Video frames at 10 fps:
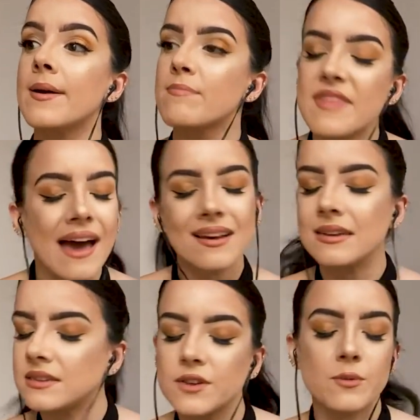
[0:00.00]
that
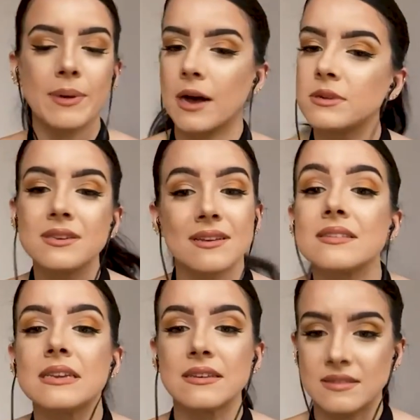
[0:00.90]
idea of empowerment
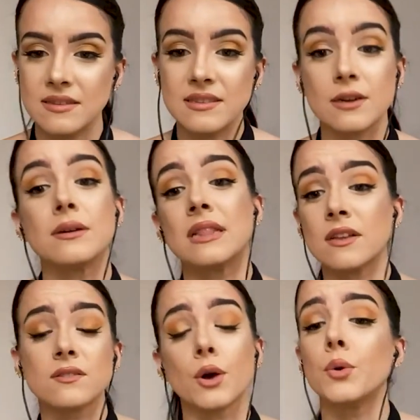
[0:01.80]
doesn't exist here, and
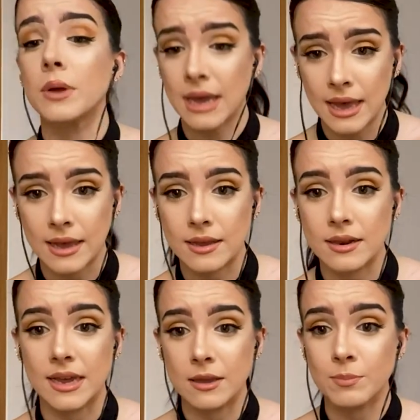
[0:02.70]
that's okay.
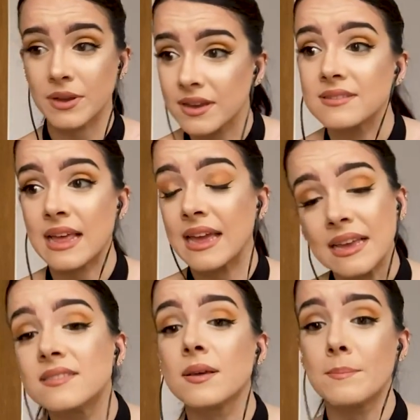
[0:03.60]
Like, because there
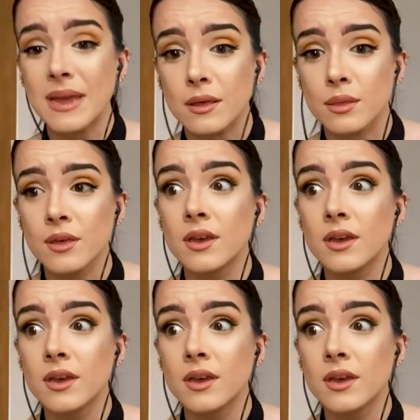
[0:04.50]
is a myth